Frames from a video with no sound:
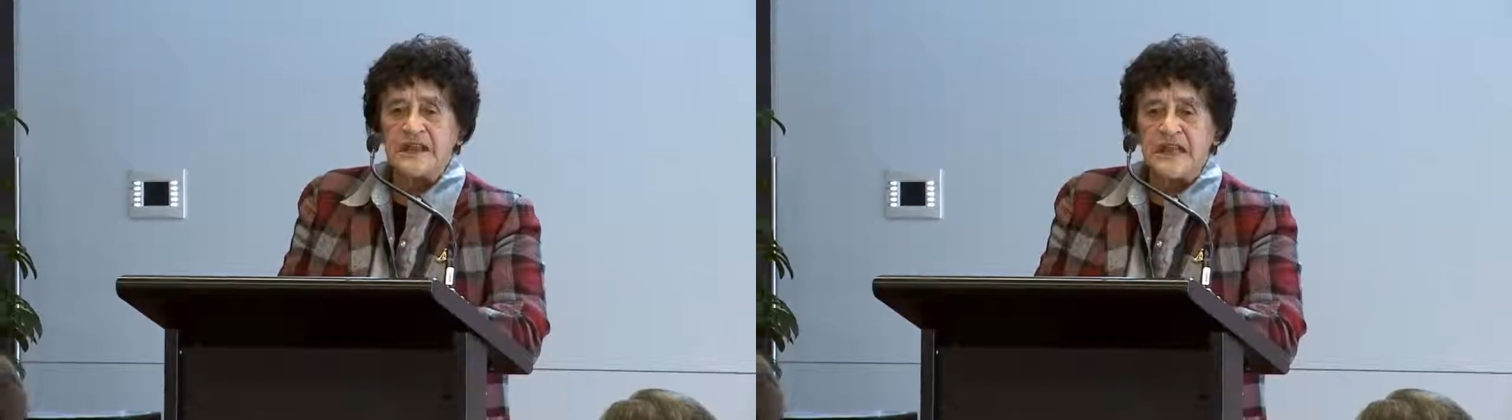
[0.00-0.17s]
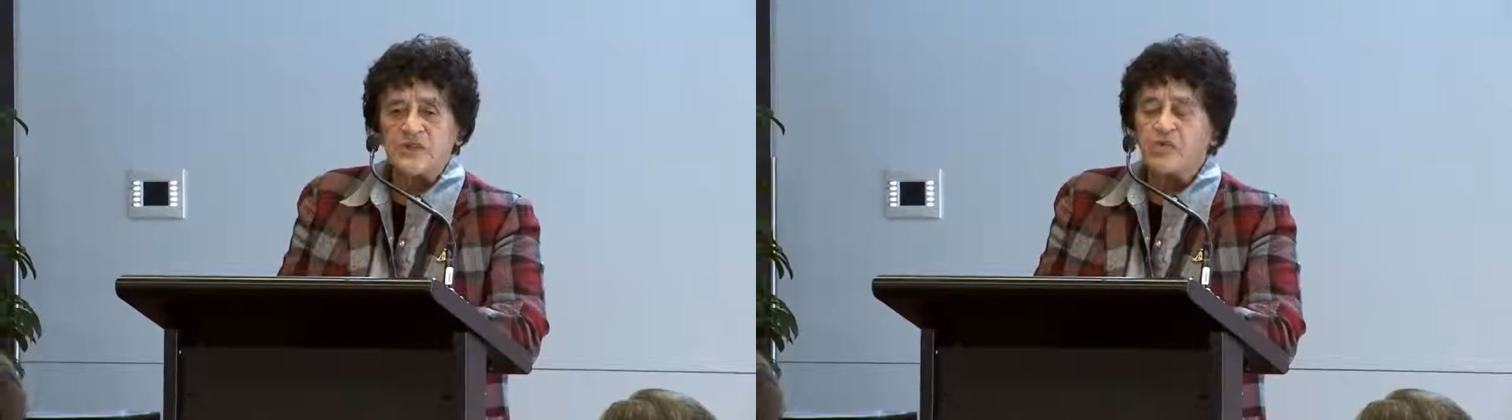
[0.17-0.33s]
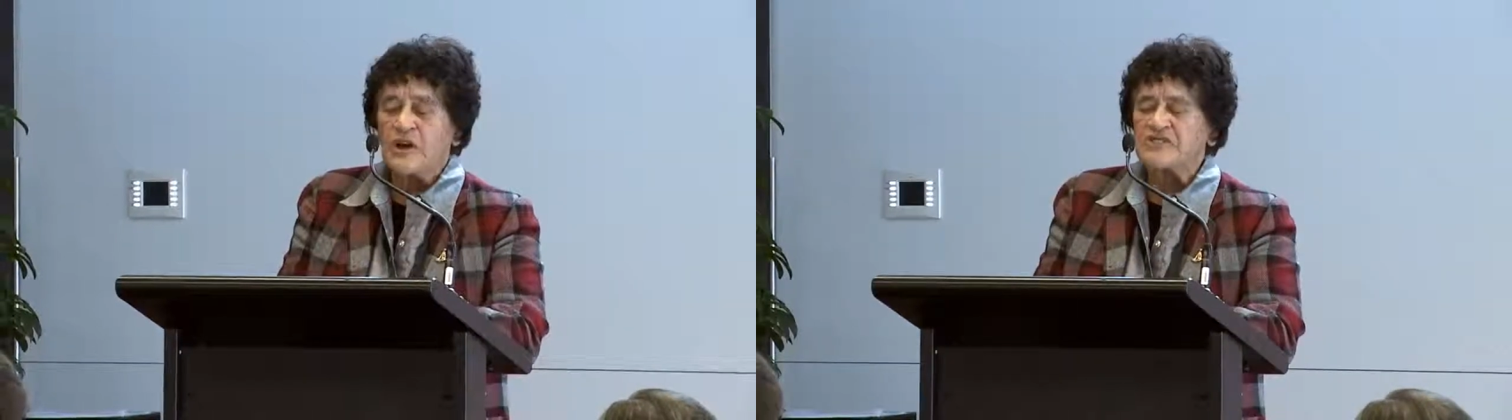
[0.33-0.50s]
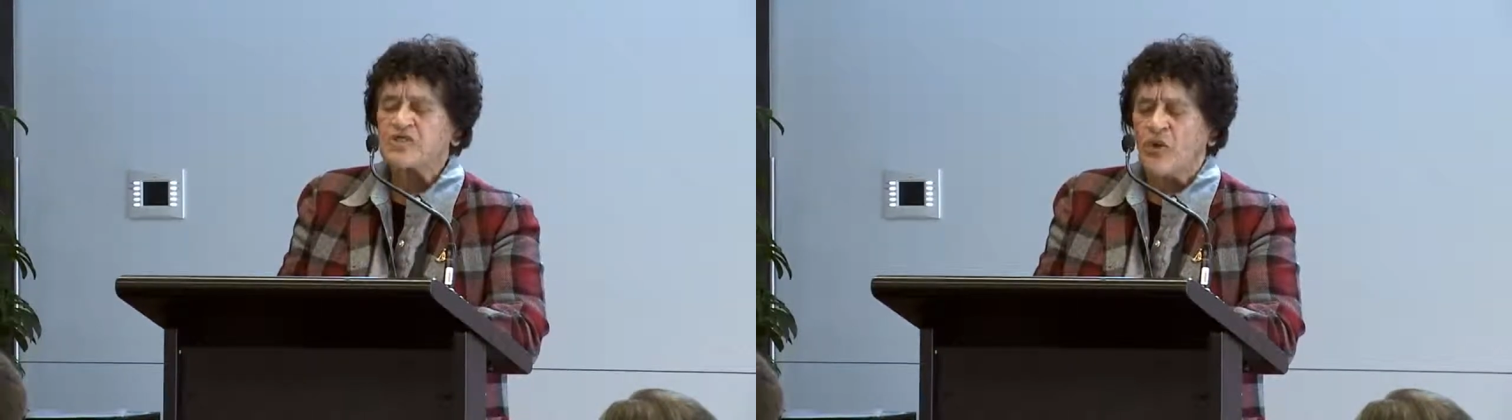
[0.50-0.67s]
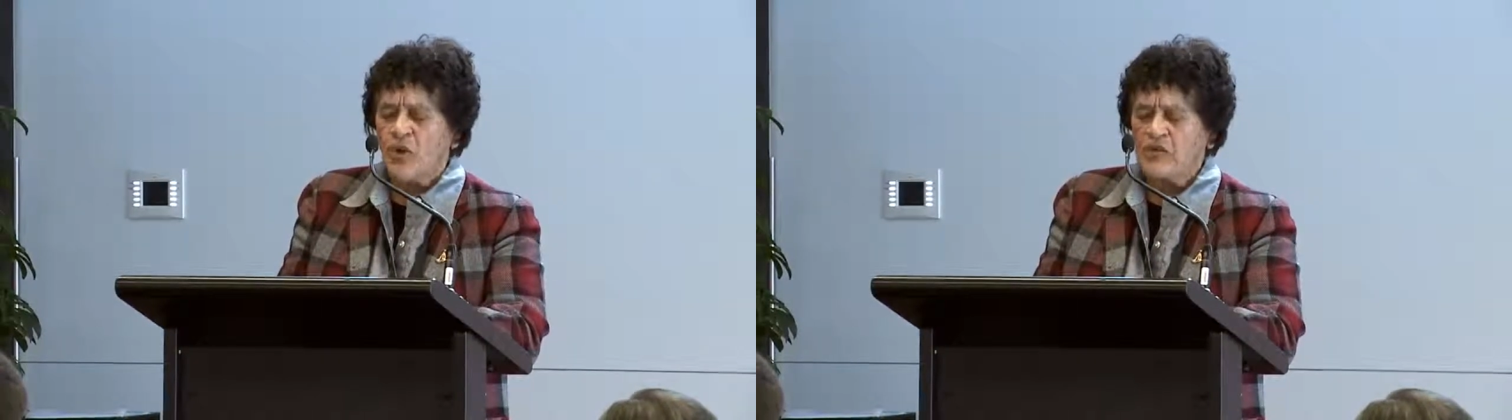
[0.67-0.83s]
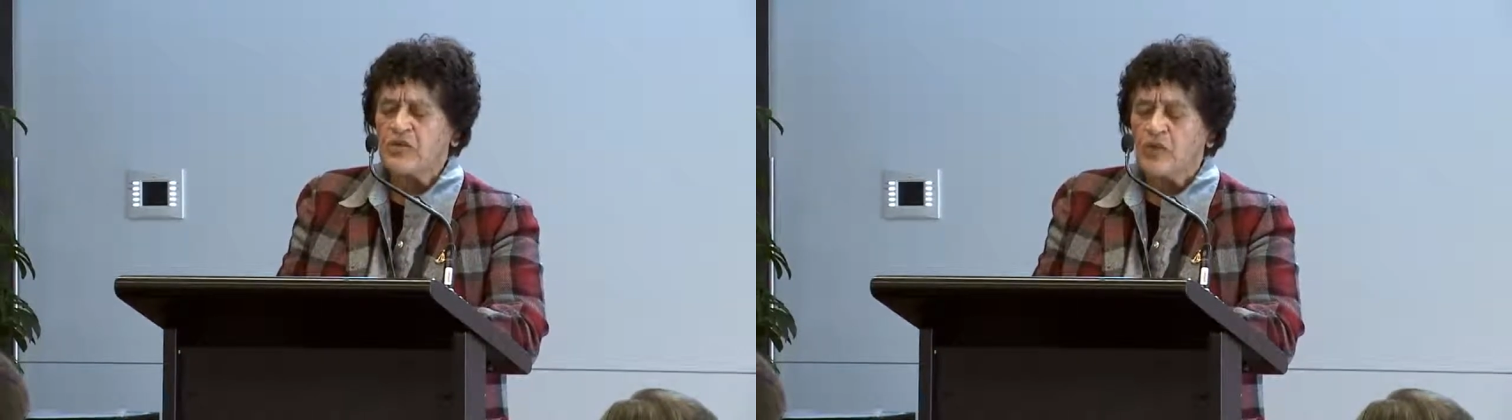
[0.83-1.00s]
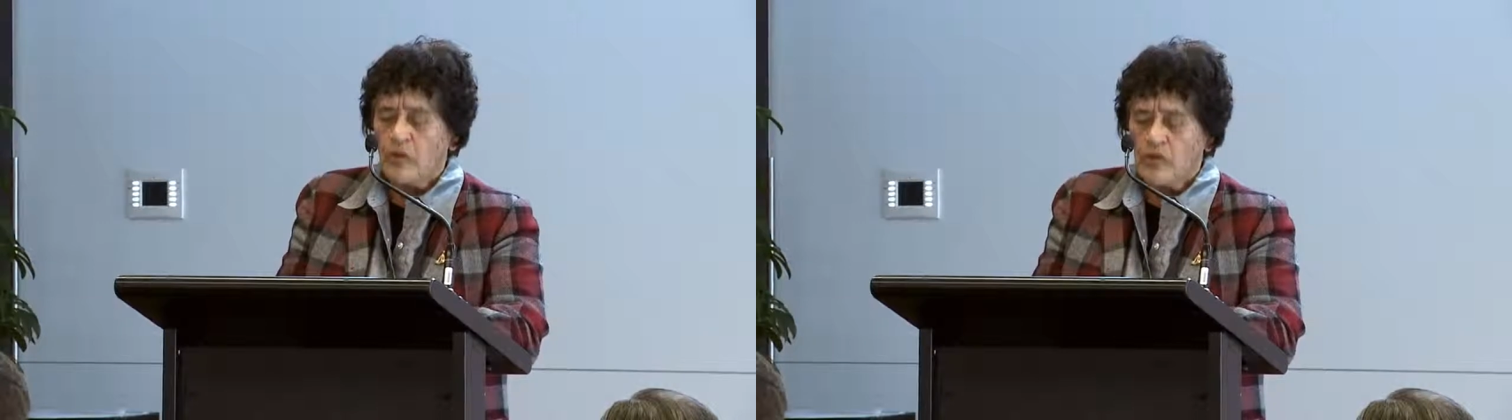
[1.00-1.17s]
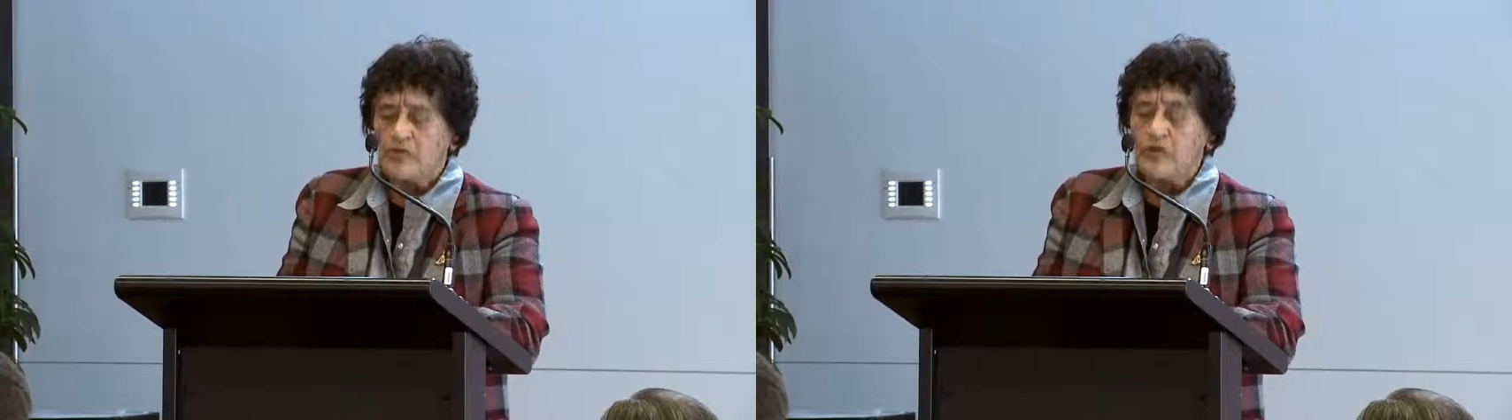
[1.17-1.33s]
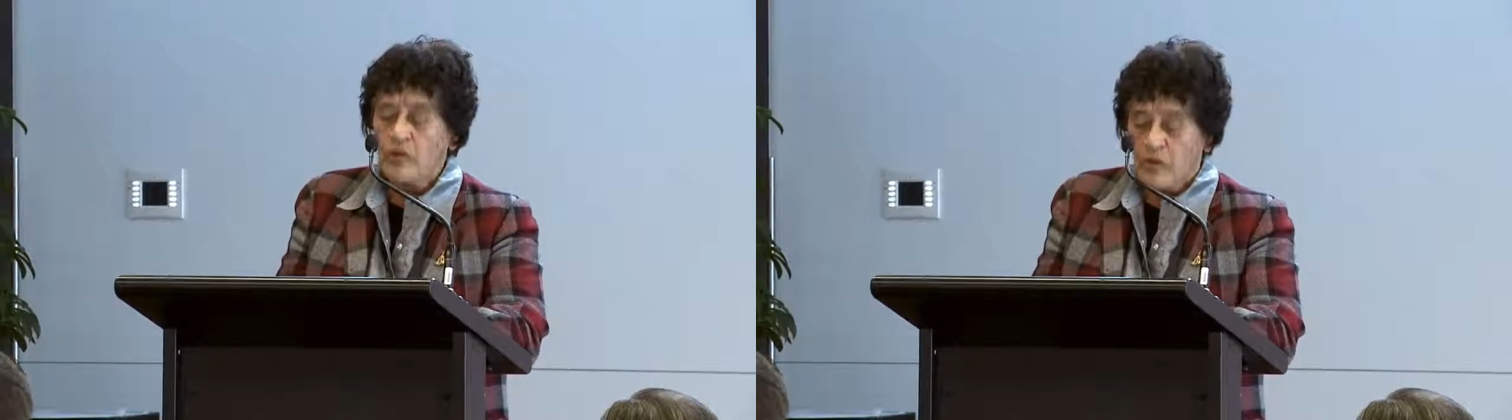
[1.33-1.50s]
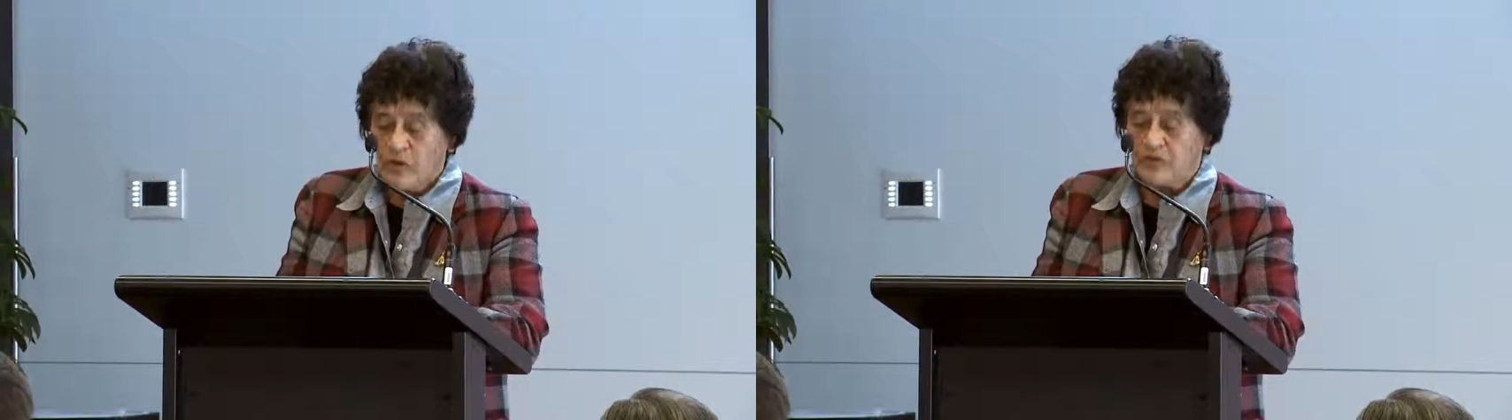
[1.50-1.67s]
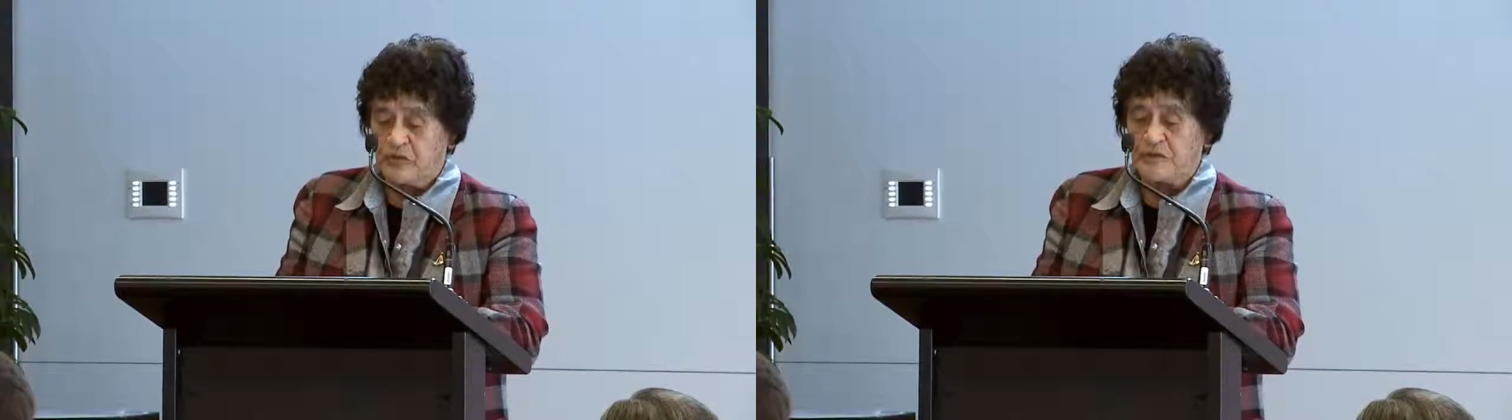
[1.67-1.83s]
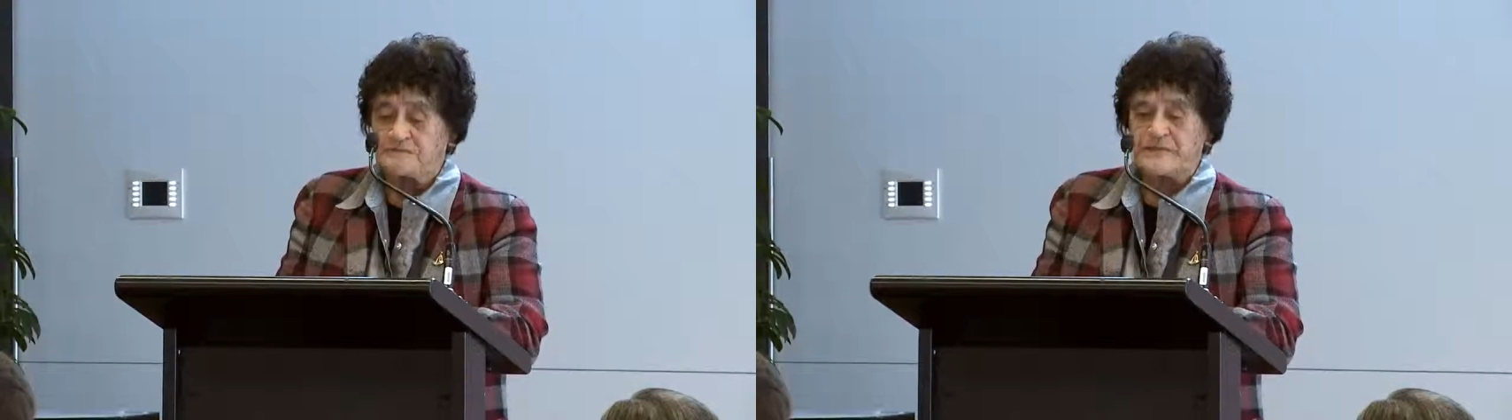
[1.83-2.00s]
It was awful, awful,
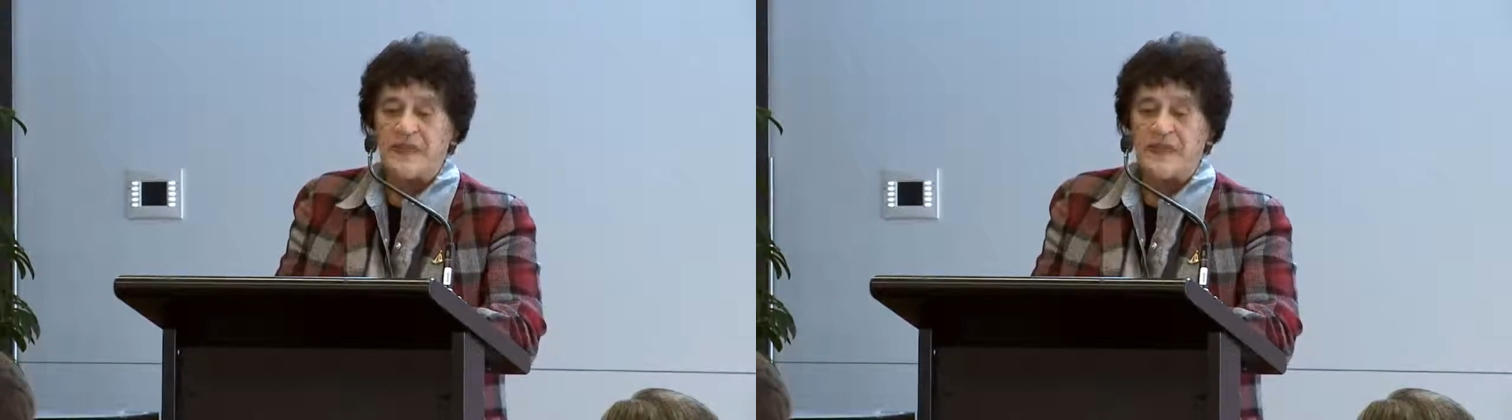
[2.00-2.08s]
awful.